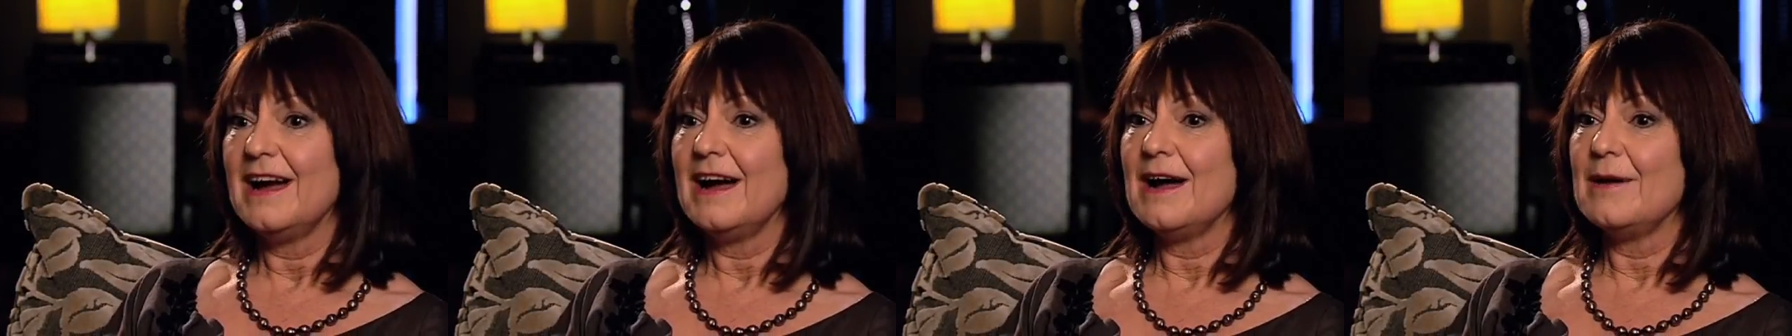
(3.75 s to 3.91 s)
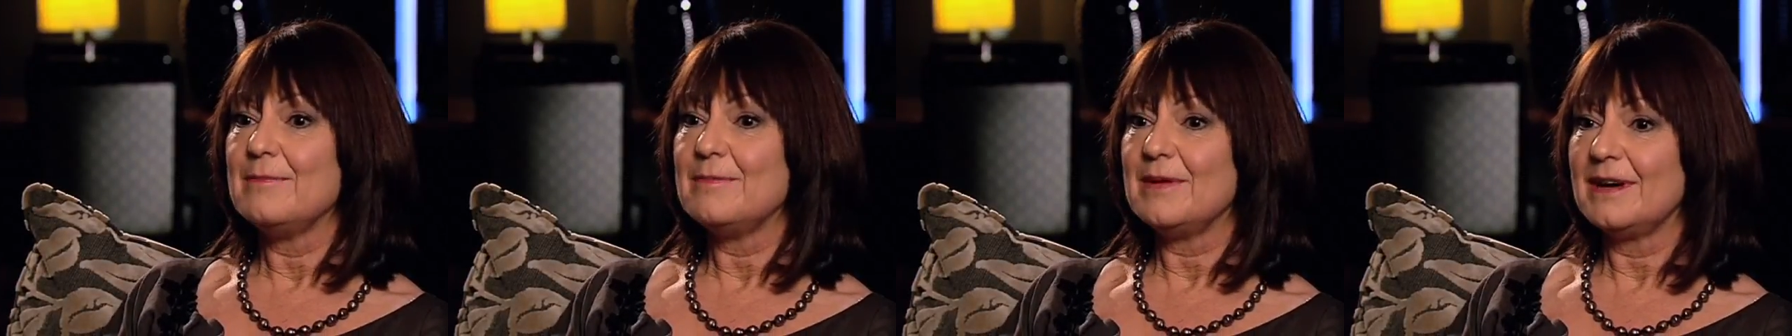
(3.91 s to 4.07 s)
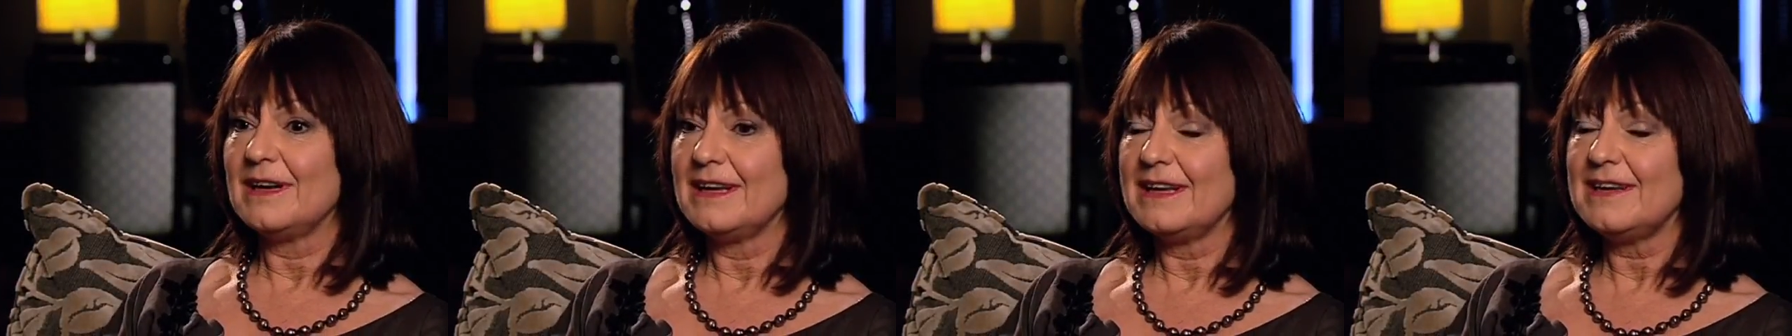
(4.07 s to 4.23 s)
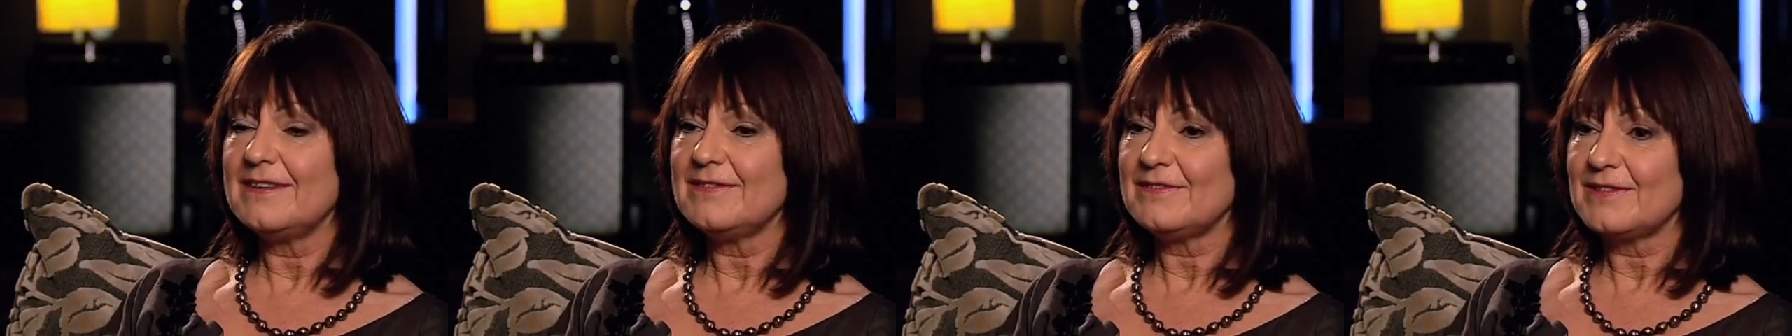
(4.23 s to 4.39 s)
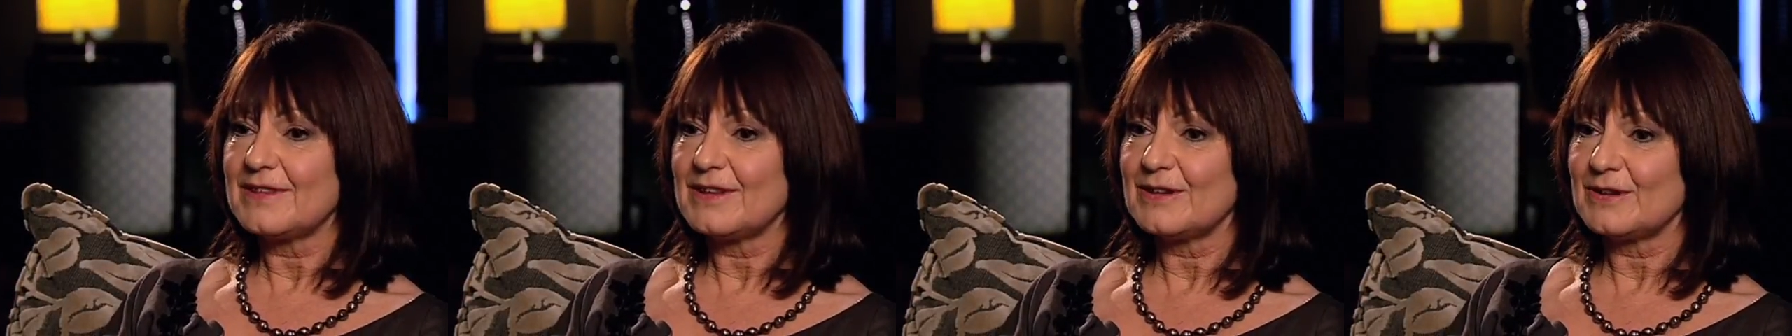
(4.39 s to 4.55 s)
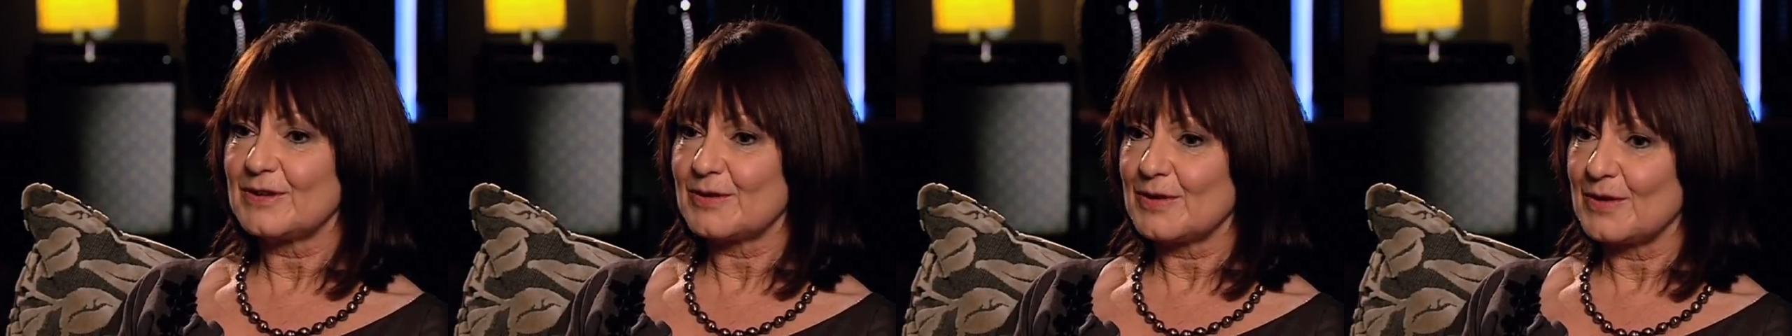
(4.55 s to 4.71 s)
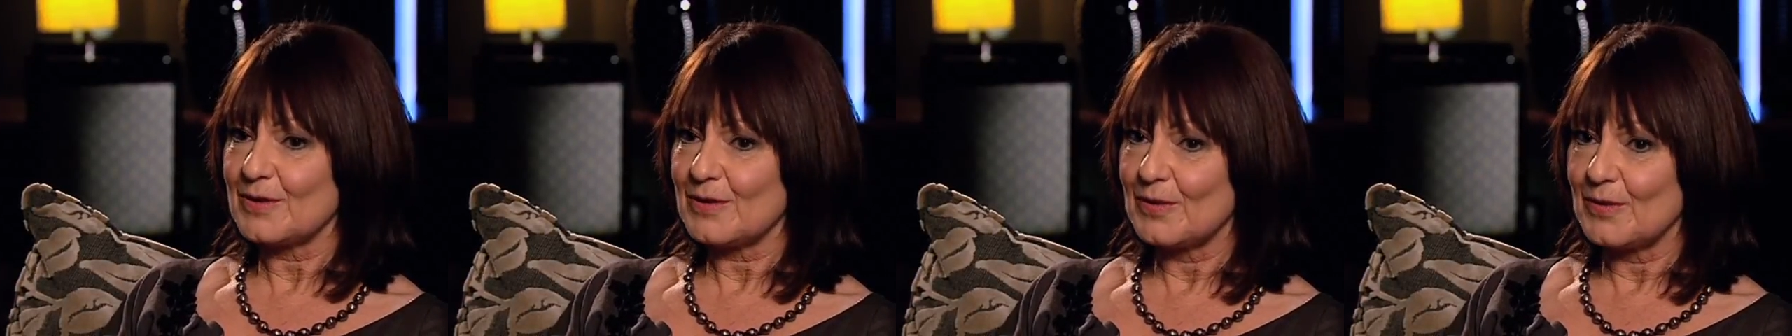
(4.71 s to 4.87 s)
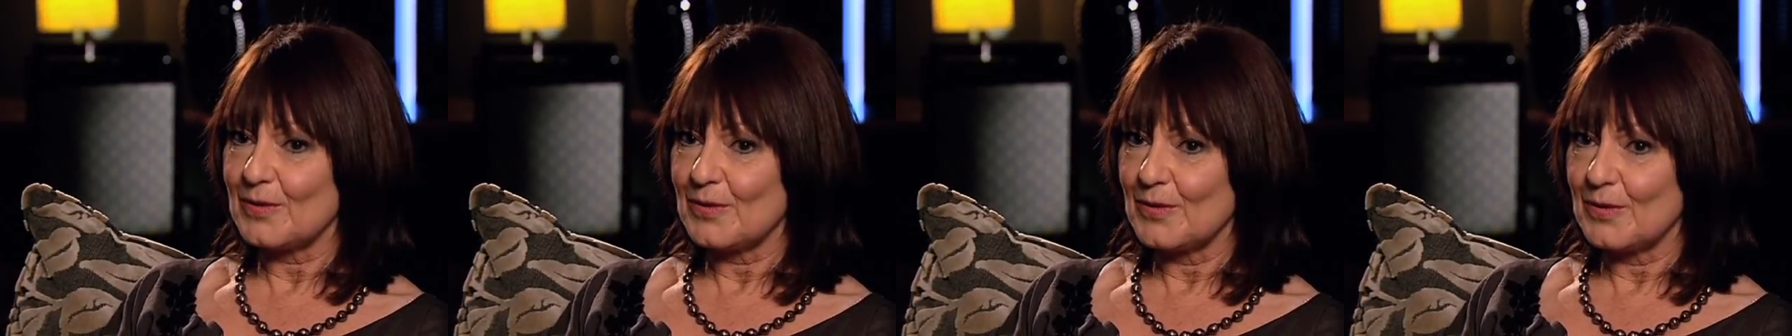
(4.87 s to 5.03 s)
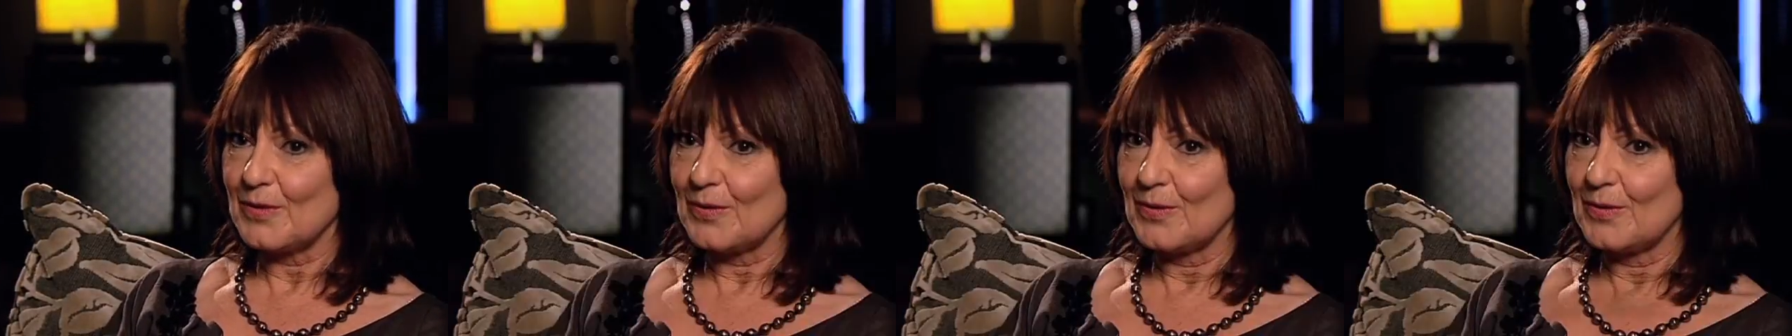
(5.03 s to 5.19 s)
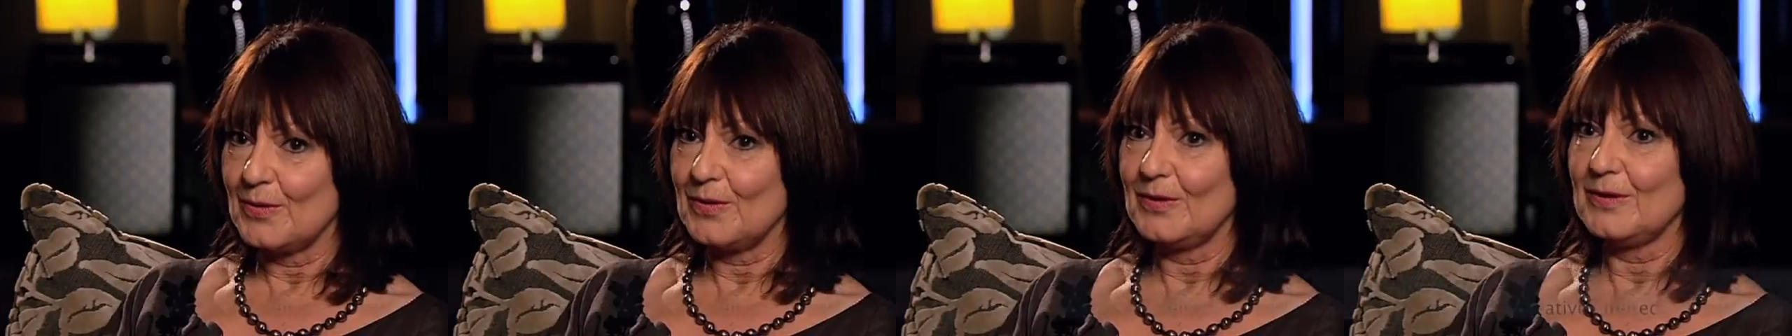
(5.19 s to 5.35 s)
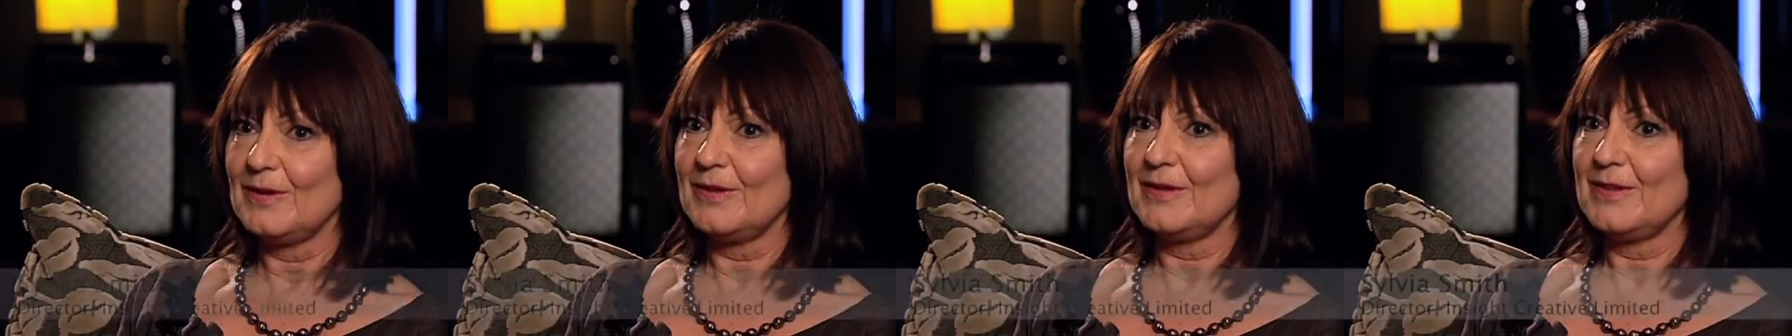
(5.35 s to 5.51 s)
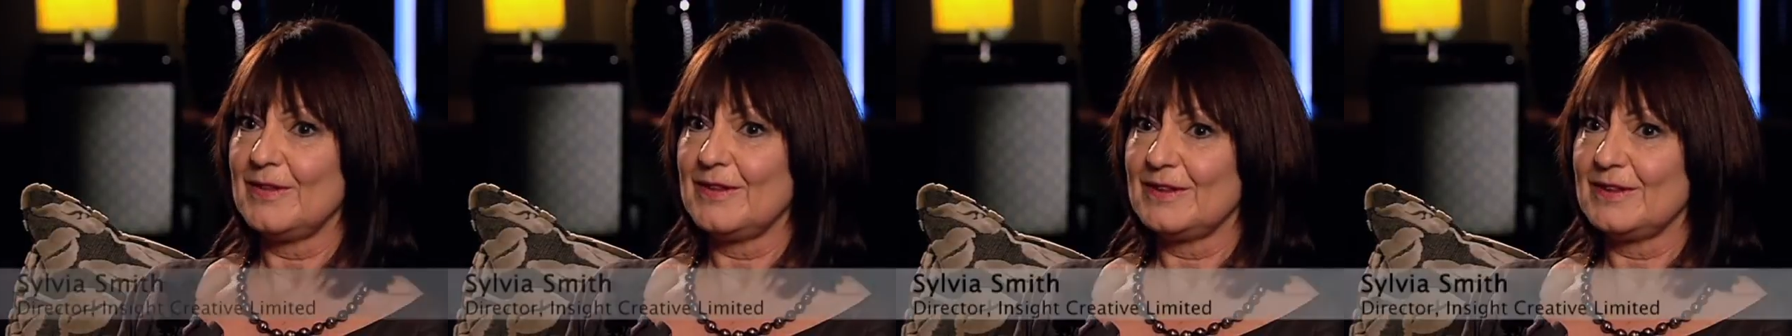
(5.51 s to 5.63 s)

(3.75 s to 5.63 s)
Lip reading: I believed that all